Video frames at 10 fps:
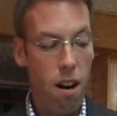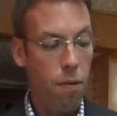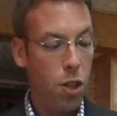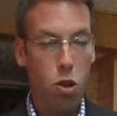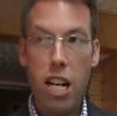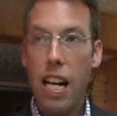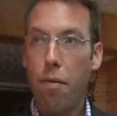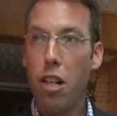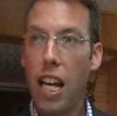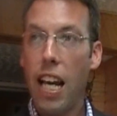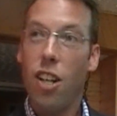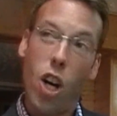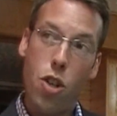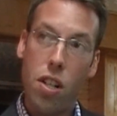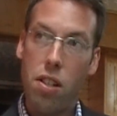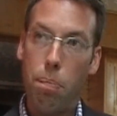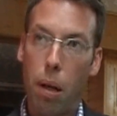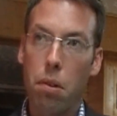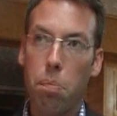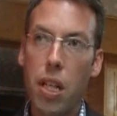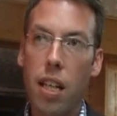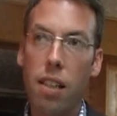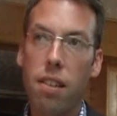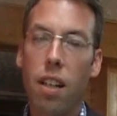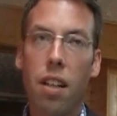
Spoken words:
on the street every day, not just at public meetings.